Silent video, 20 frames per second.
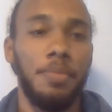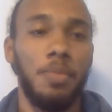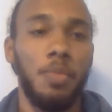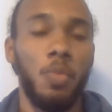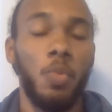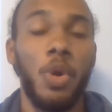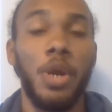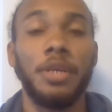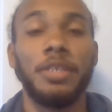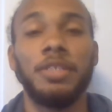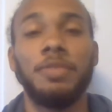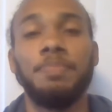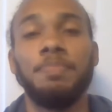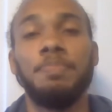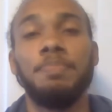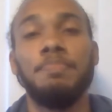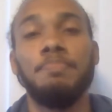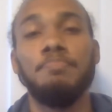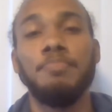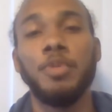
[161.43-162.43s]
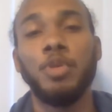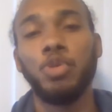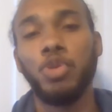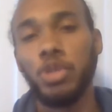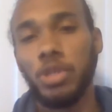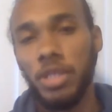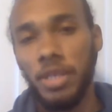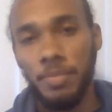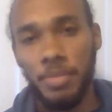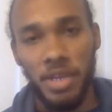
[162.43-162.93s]
where it's
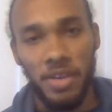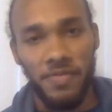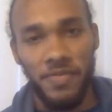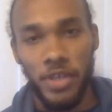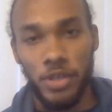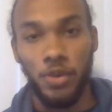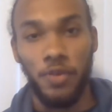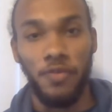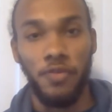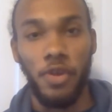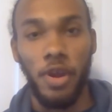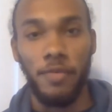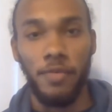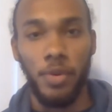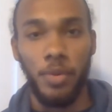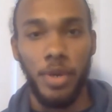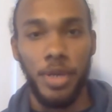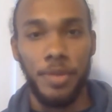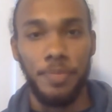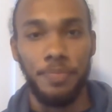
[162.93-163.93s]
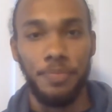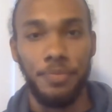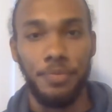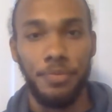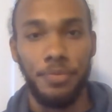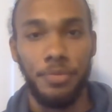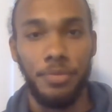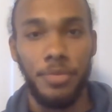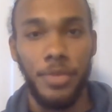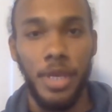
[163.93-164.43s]
mutually beneficial for everyone.
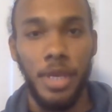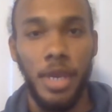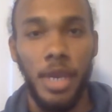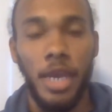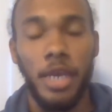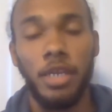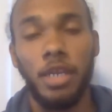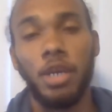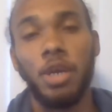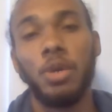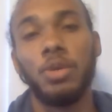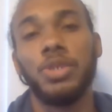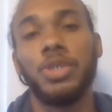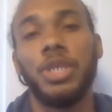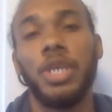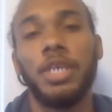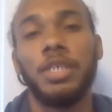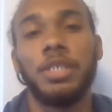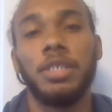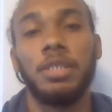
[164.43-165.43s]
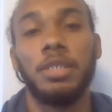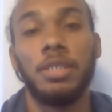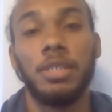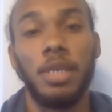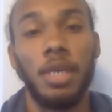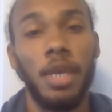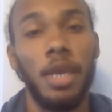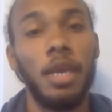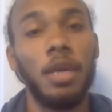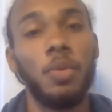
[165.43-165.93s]
Negotiation is,
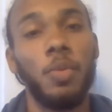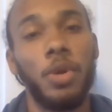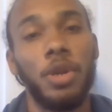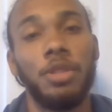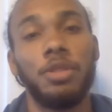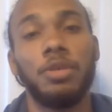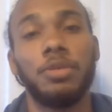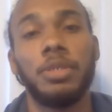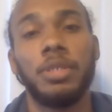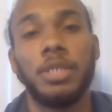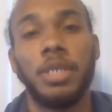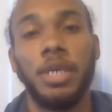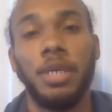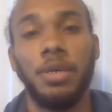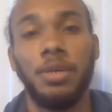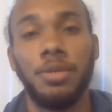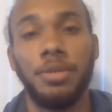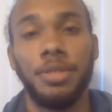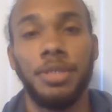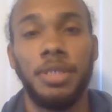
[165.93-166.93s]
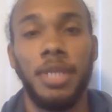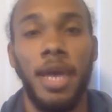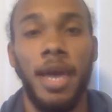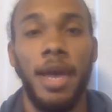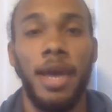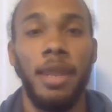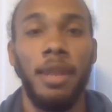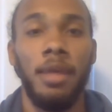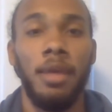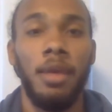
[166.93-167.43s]
again, one of those skills
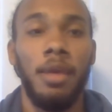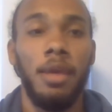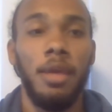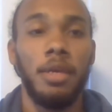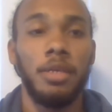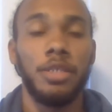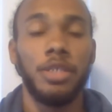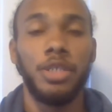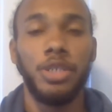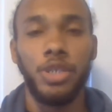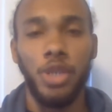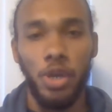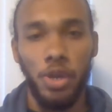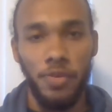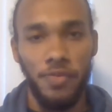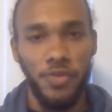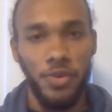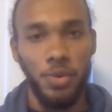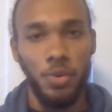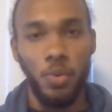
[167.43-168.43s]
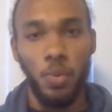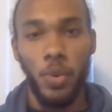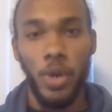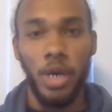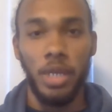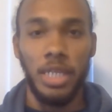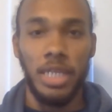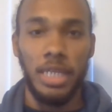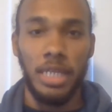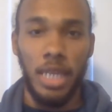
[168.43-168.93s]
that serve you
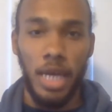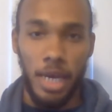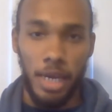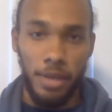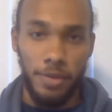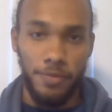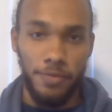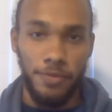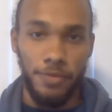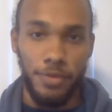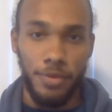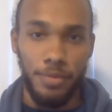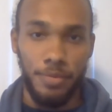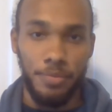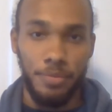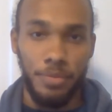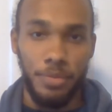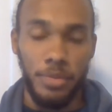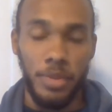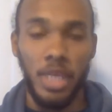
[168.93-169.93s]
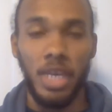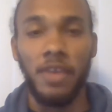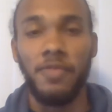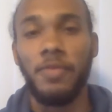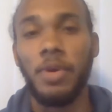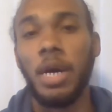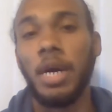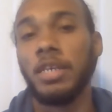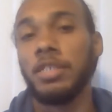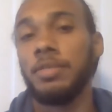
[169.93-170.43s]
well in life. Think
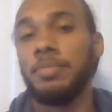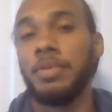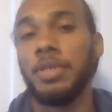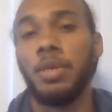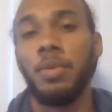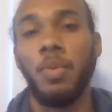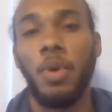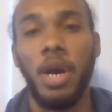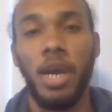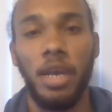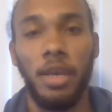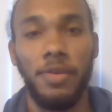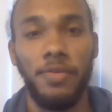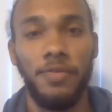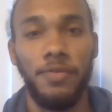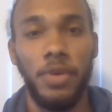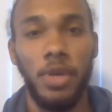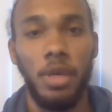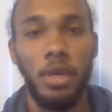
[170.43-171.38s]
of a husband and wife